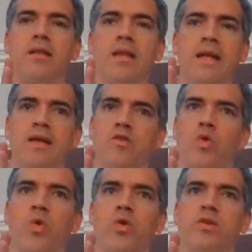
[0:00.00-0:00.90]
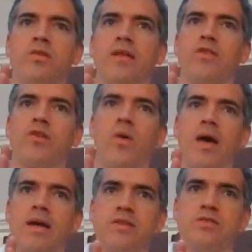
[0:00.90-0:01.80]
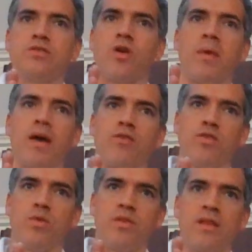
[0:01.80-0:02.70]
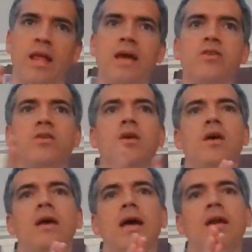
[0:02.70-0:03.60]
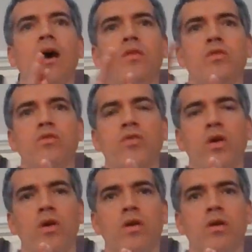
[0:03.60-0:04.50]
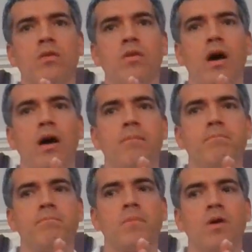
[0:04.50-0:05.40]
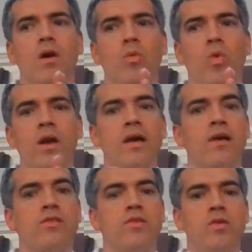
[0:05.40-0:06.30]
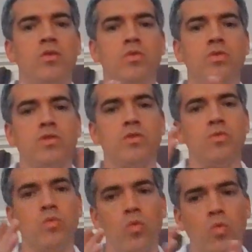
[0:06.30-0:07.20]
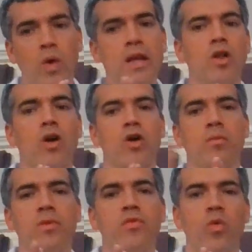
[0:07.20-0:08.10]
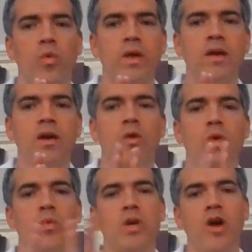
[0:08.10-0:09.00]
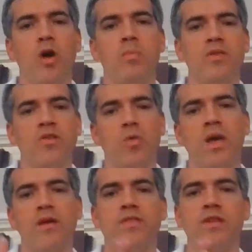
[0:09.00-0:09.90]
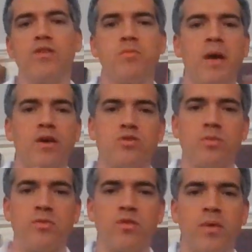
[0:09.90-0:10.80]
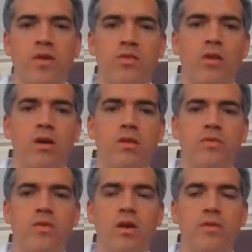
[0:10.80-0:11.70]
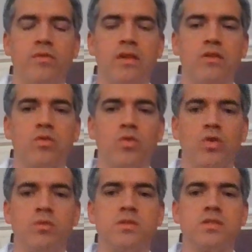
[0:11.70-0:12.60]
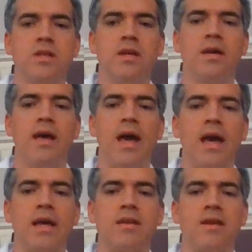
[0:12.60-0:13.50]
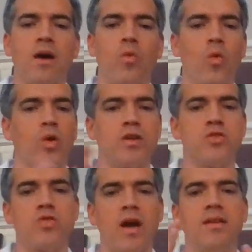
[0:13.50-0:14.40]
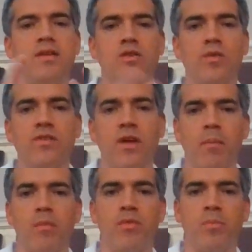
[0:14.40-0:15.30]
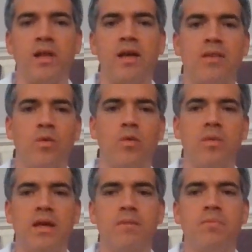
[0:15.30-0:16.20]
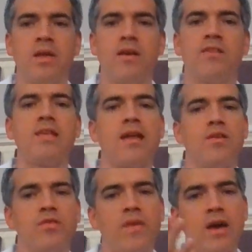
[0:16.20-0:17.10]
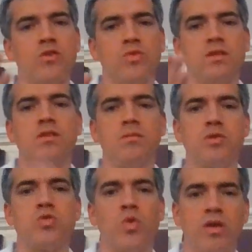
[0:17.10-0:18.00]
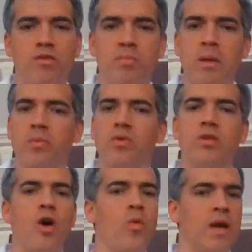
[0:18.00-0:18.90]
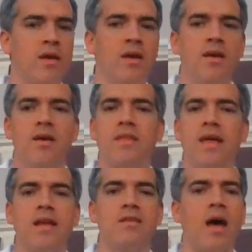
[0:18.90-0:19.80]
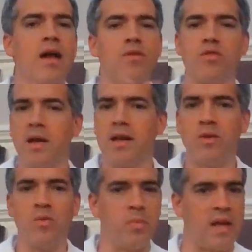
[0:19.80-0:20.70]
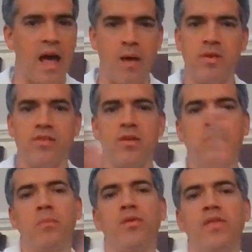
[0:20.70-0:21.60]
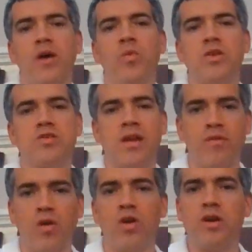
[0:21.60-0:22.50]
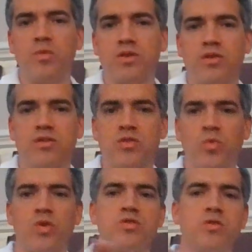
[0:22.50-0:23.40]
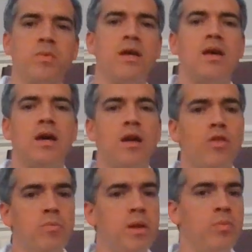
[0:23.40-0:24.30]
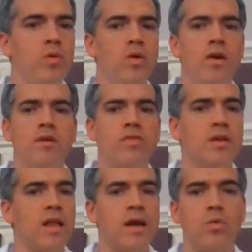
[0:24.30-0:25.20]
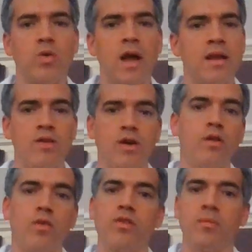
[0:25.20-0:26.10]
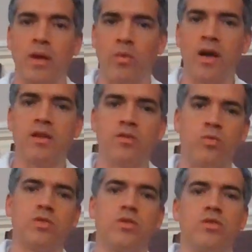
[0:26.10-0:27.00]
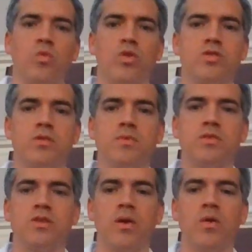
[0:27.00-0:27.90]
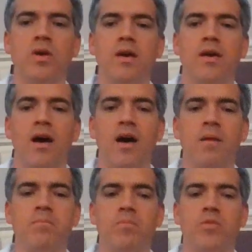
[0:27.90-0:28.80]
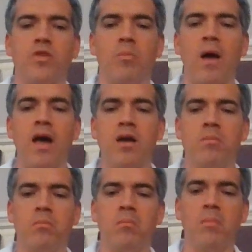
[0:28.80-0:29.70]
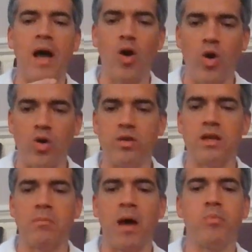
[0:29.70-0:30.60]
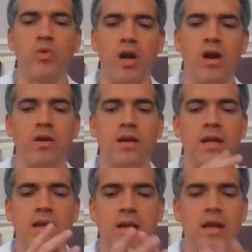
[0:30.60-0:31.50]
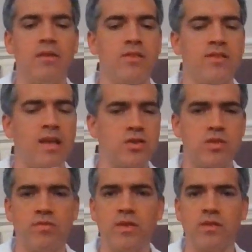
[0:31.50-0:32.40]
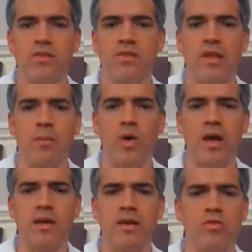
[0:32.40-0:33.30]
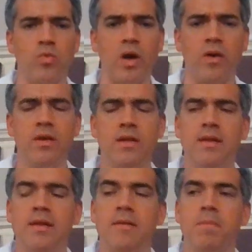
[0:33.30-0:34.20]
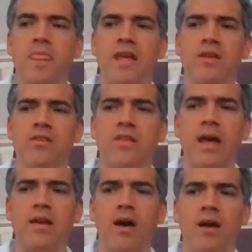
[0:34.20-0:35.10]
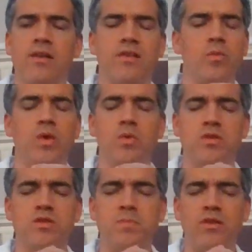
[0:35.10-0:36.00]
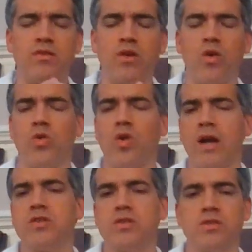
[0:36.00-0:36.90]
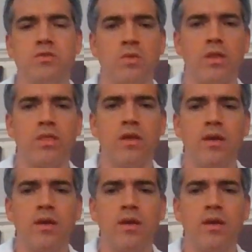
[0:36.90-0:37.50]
leaning toward let's go ahead and start back sooner than later, and others are um, are wanting us to to wait longer before we we reopen. So we have these spectrums amongst all of all of these groups, and uh, what we're going to try to do is come up with a plan that will be satisfactory to the majority of people, knowing that not everybody will be happy. Some people think we should have already returned to worship, and other people feel like we're not even close to being ready to return to worship. So um, so my my heart and my prayer and, and, and the session feels the same way as well is that uh, is that we would just be so gracious with